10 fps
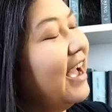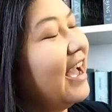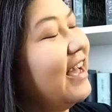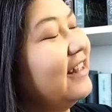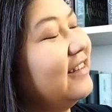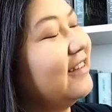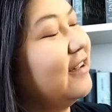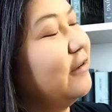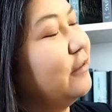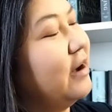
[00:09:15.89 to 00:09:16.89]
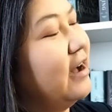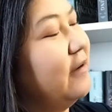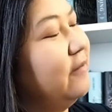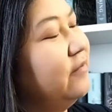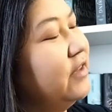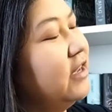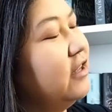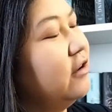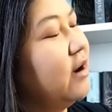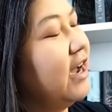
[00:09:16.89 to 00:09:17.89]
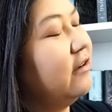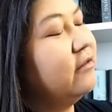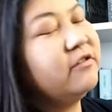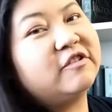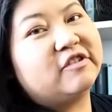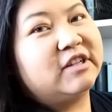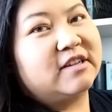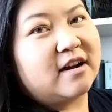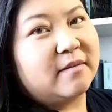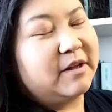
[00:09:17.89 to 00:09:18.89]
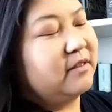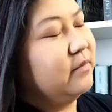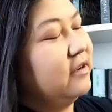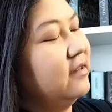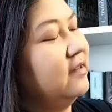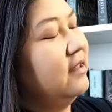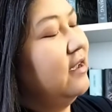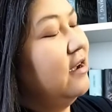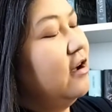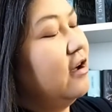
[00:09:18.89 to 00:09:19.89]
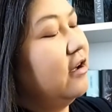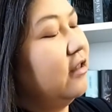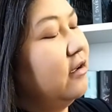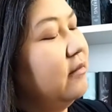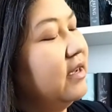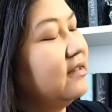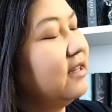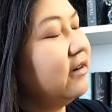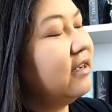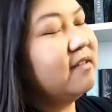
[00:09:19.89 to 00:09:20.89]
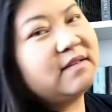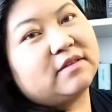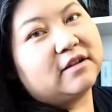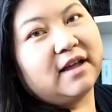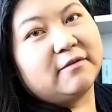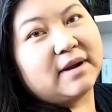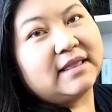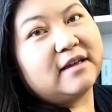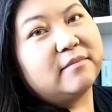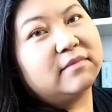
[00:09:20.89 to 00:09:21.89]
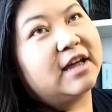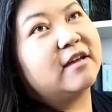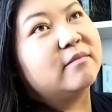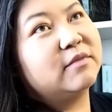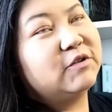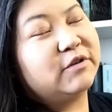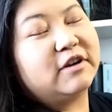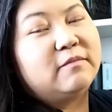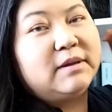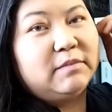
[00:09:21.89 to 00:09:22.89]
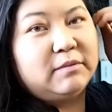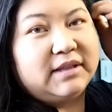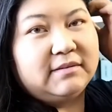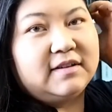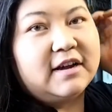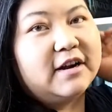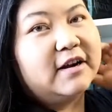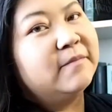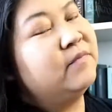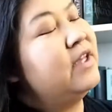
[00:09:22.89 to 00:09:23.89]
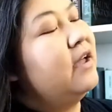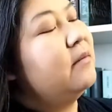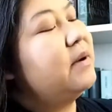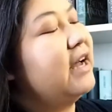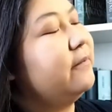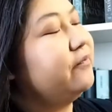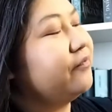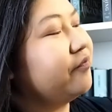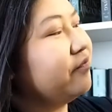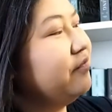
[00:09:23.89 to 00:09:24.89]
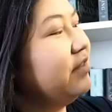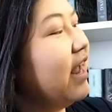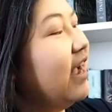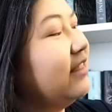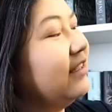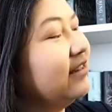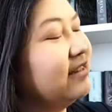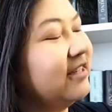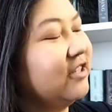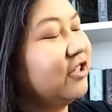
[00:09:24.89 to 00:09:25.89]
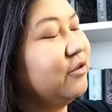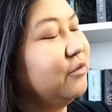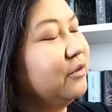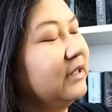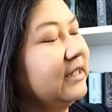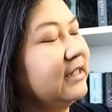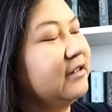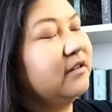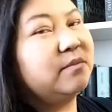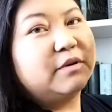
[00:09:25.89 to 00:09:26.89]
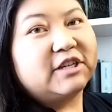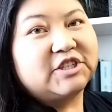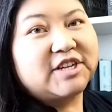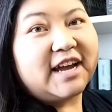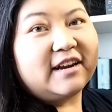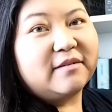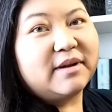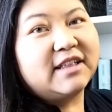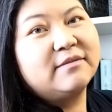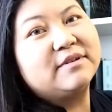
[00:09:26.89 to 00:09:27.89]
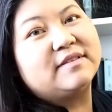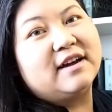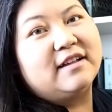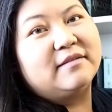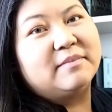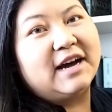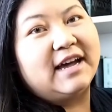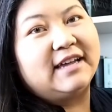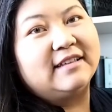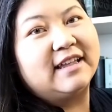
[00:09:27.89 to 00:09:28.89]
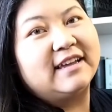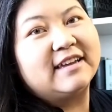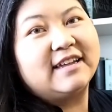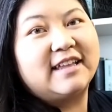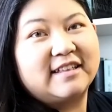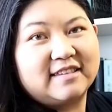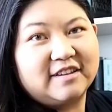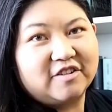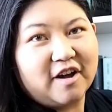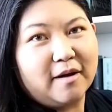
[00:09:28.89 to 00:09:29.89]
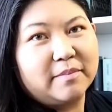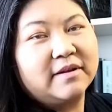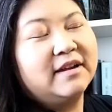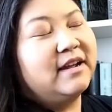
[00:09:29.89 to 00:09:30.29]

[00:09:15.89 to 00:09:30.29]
And so, you know, I don't usually talk about the books on my series, even though I read them like majority of people when I was younger, but I think this is such a cool little bookish item, and it was done by like an Etsy shop,